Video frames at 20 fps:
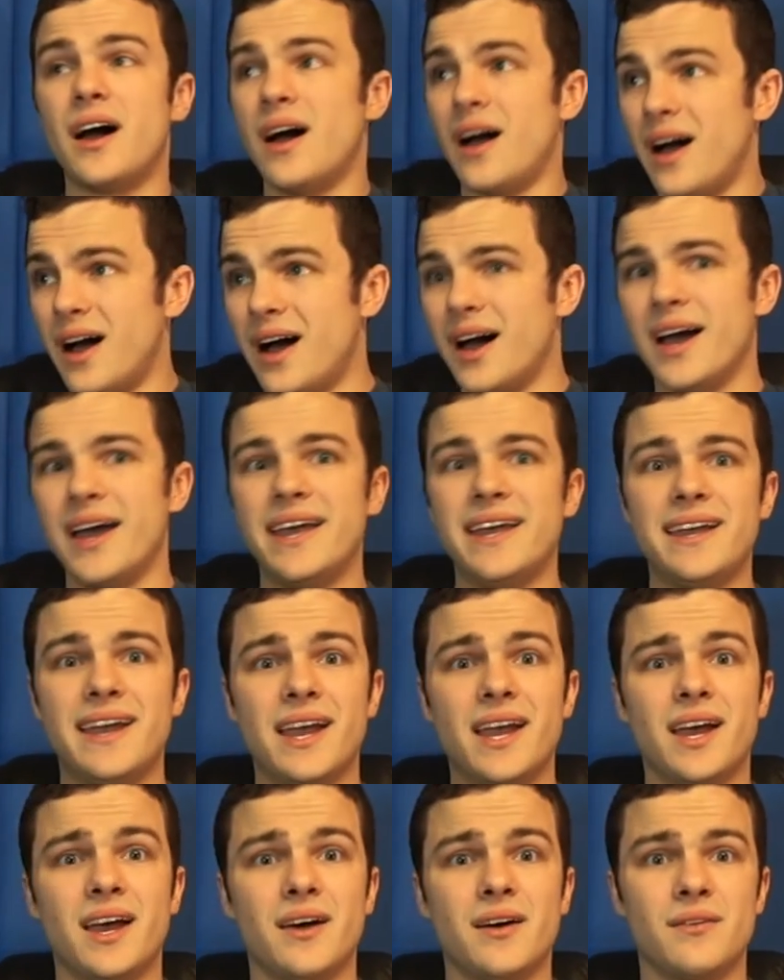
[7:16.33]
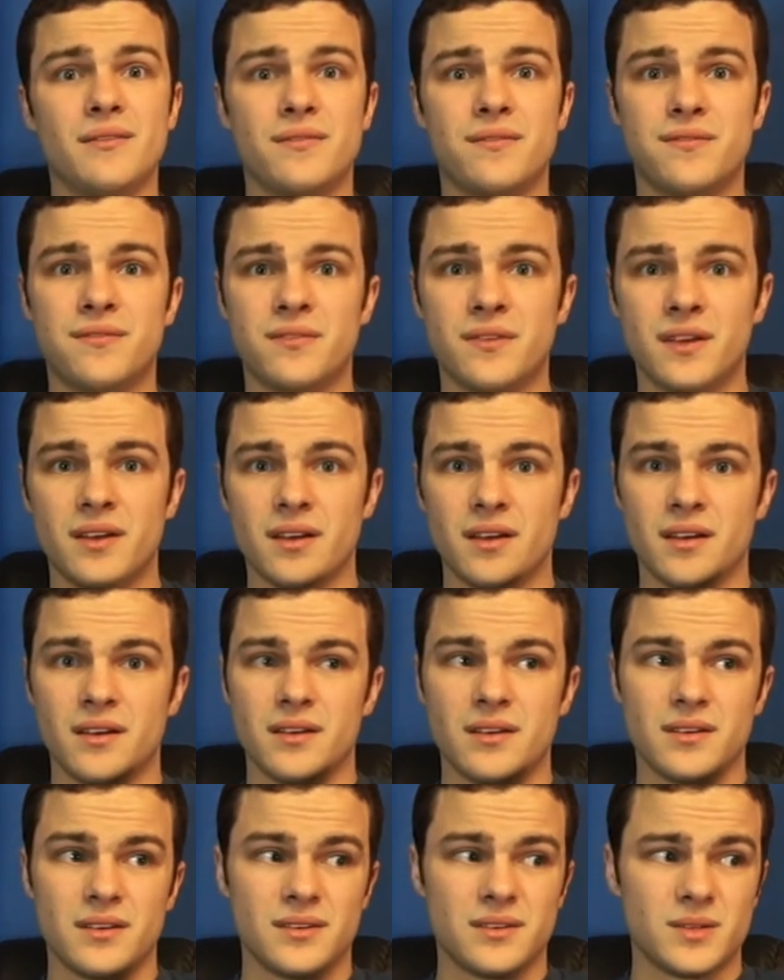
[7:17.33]
I have
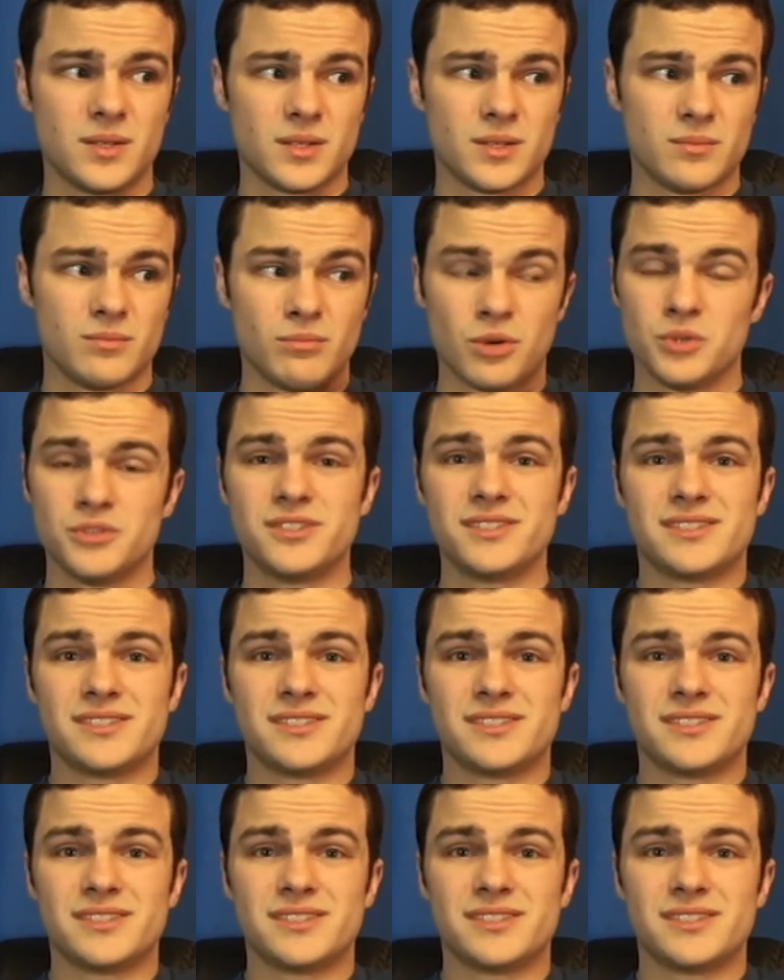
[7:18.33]
most